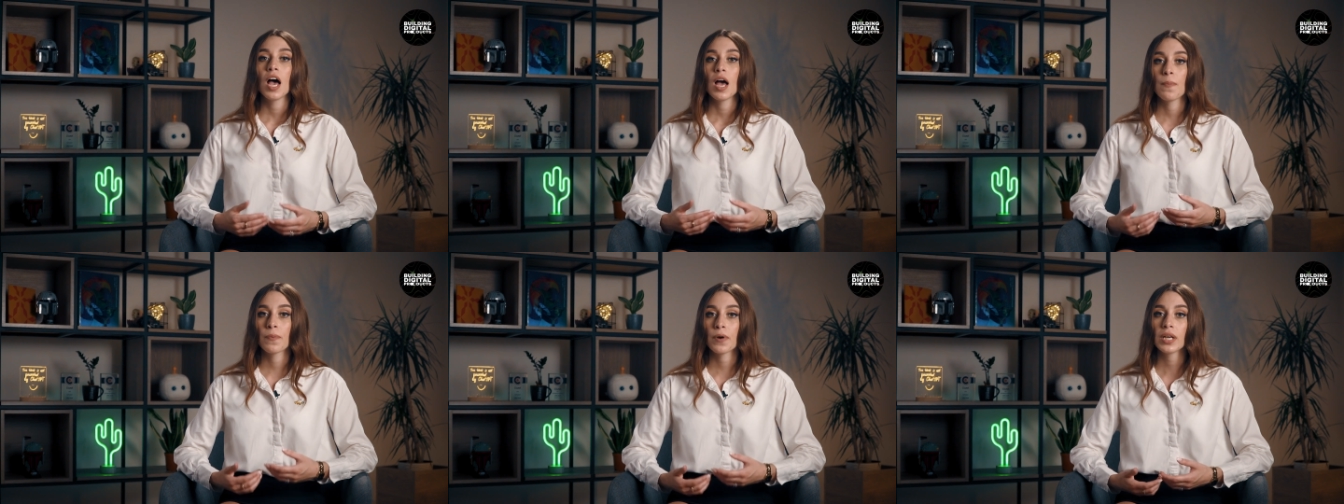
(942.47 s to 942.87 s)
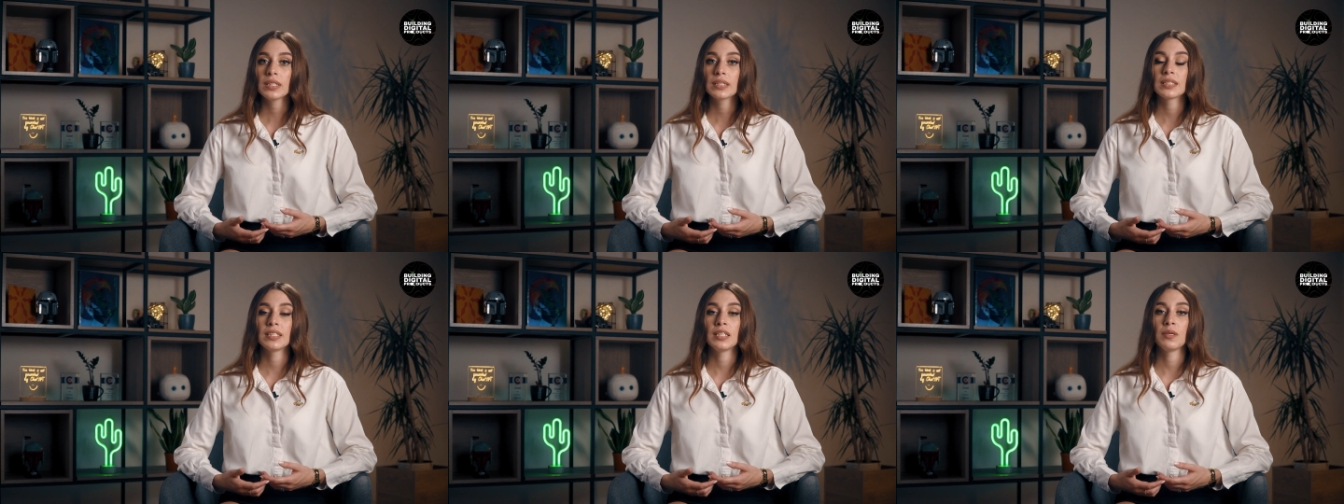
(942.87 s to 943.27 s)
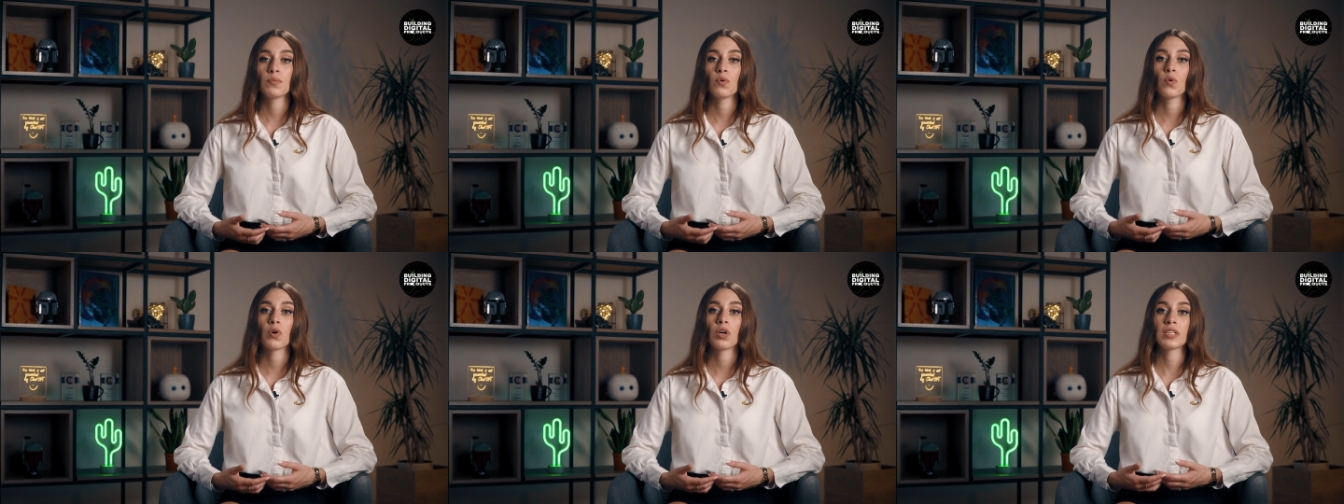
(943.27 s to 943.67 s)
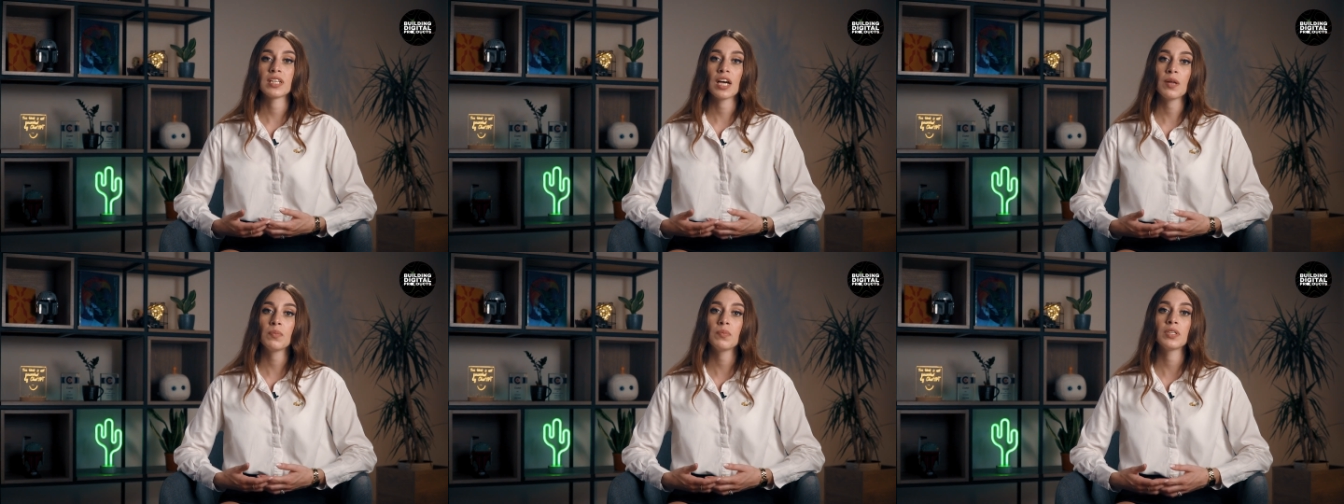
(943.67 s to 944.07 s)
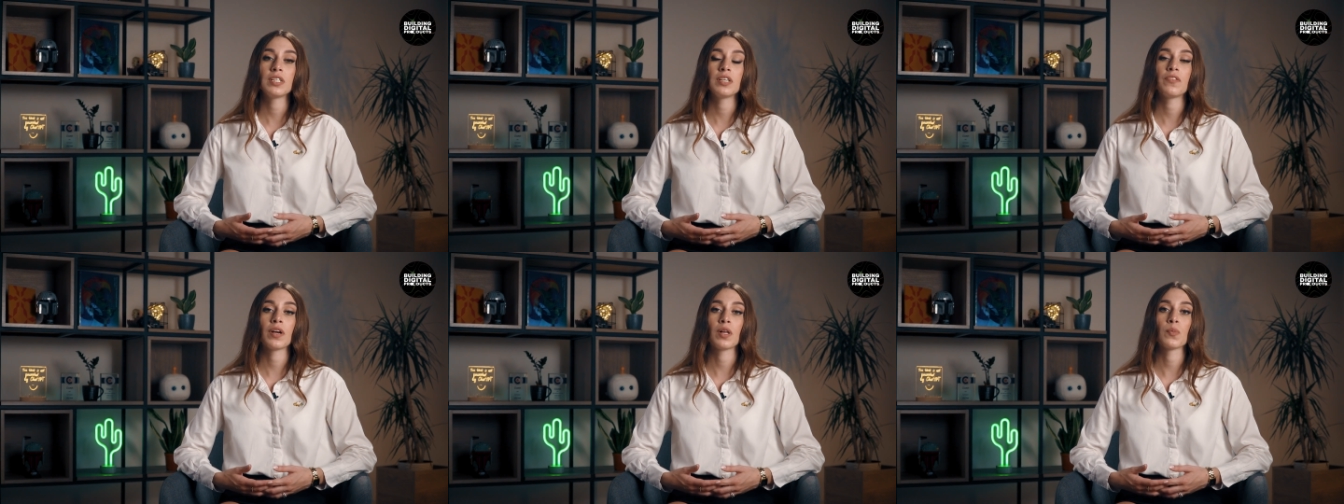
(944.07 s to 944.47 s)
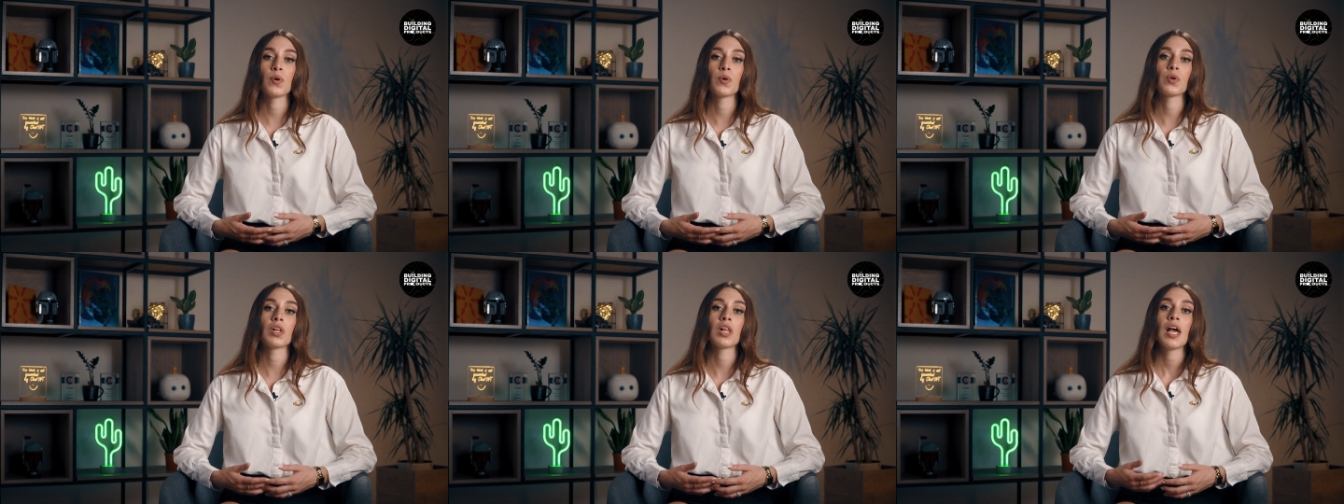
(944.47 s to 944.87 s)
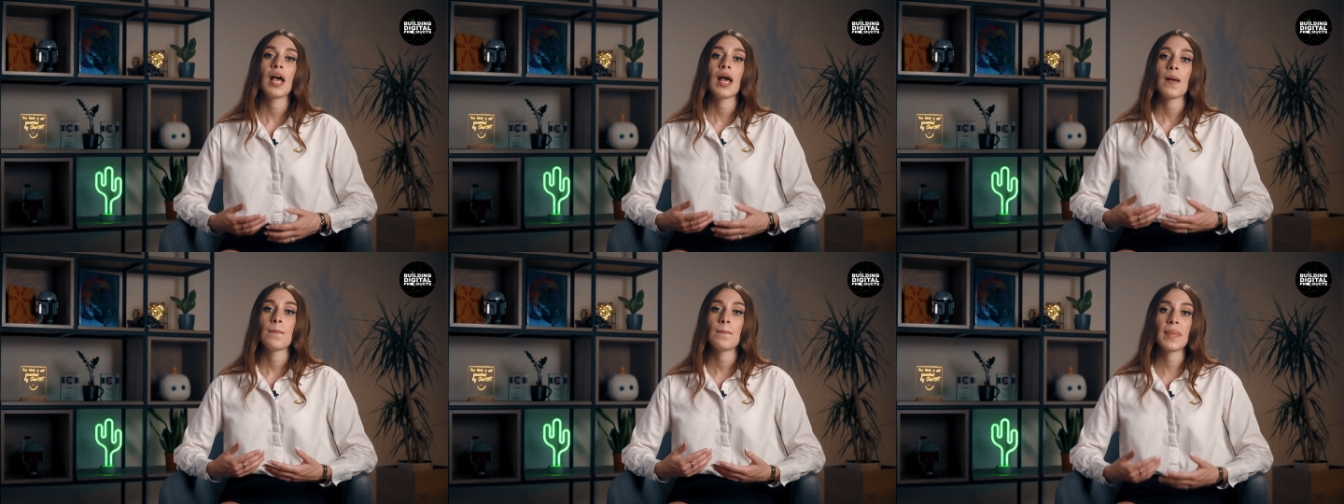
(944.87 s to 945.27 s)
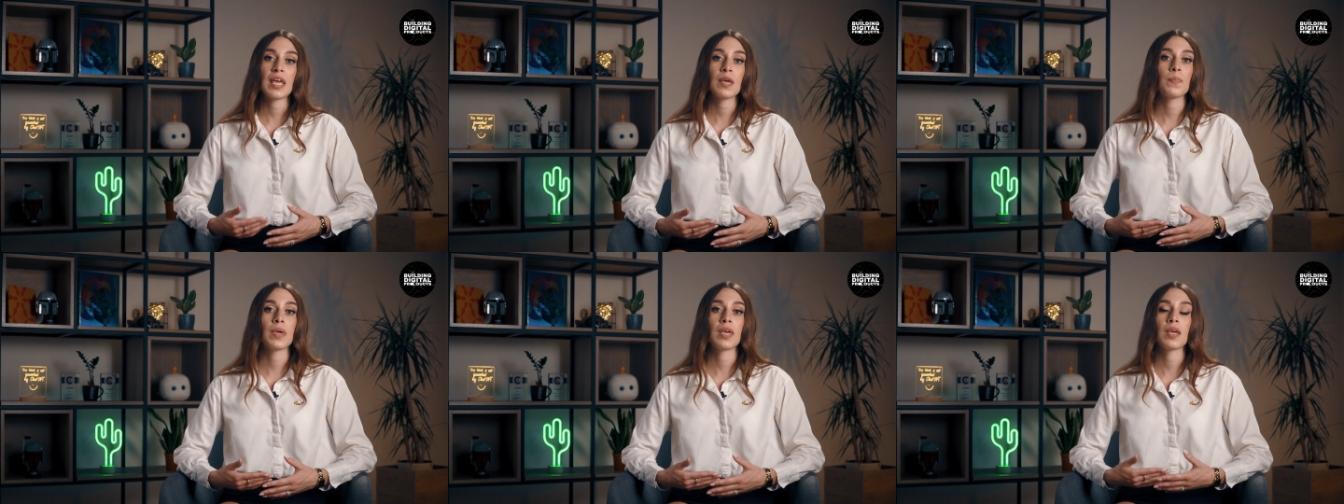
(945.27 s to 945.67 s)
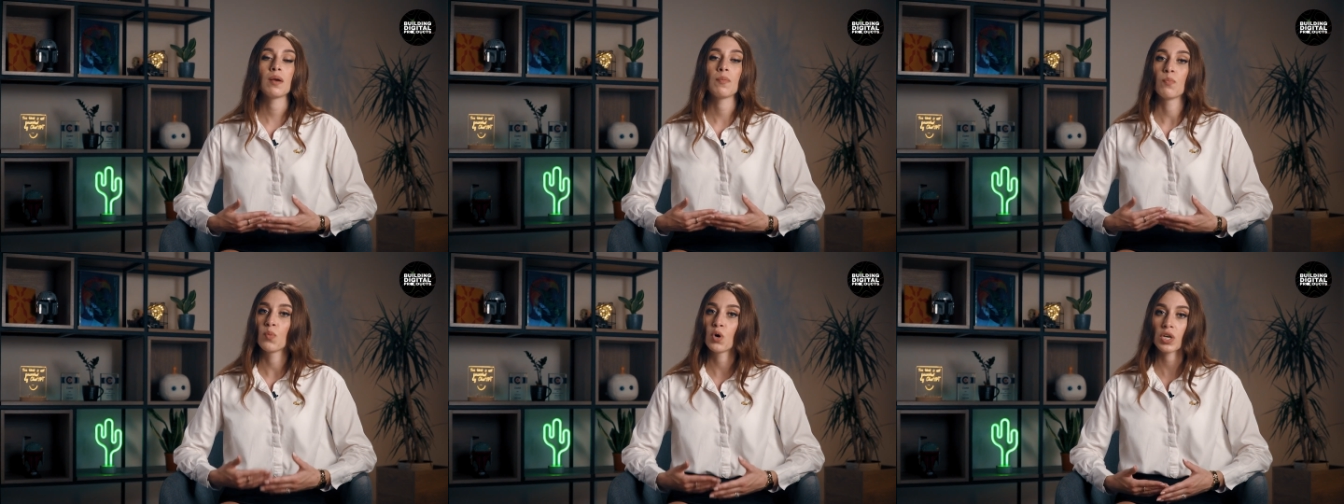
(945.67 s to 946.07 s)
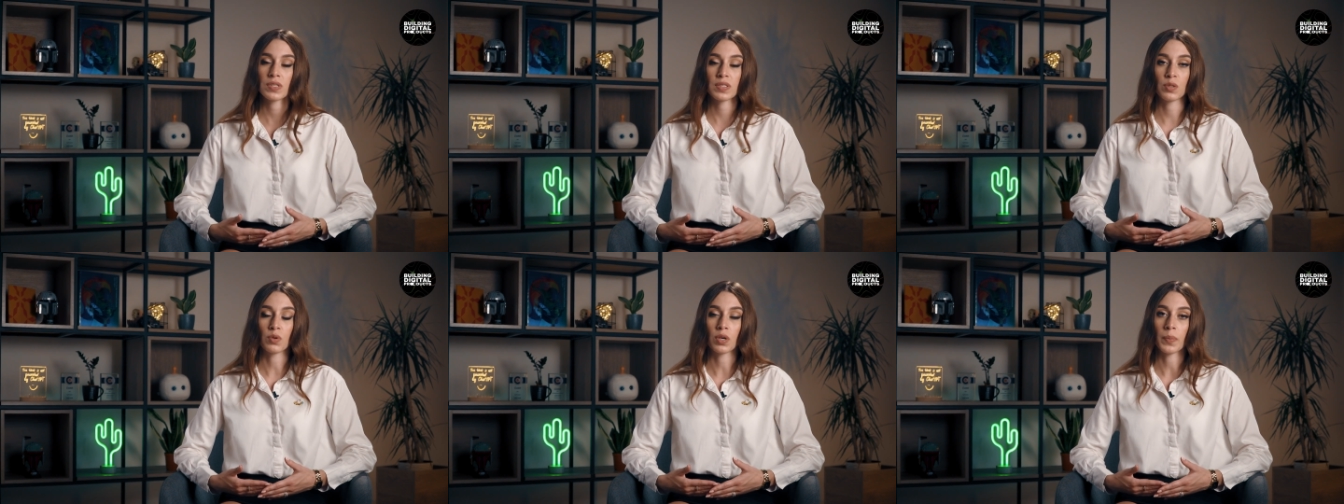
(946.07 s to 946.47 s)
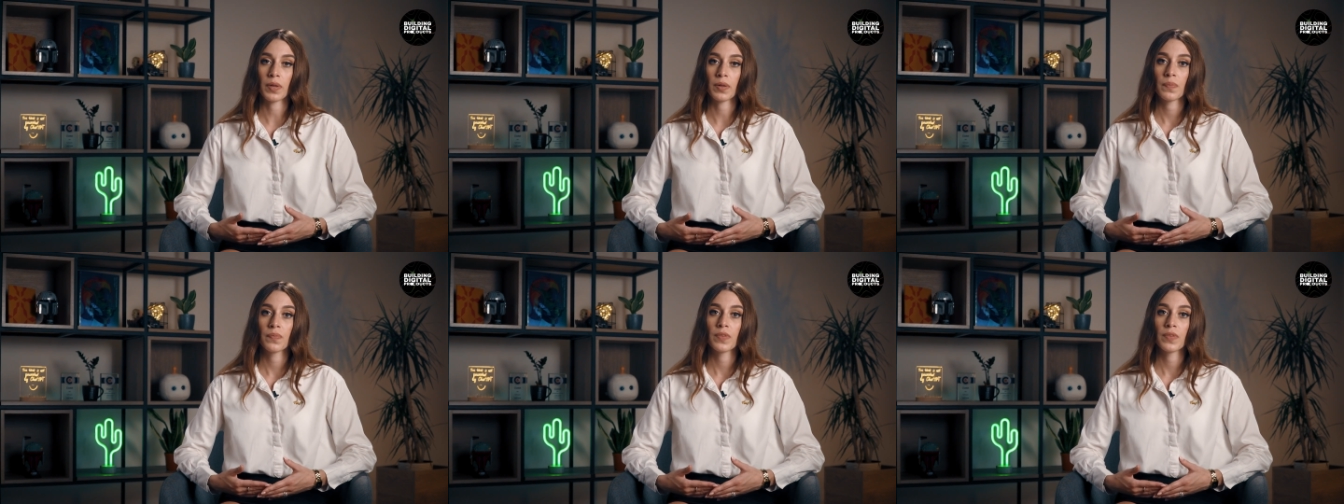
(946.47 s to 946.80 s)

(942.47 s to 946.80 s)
a product team or a time material model may be more suitable.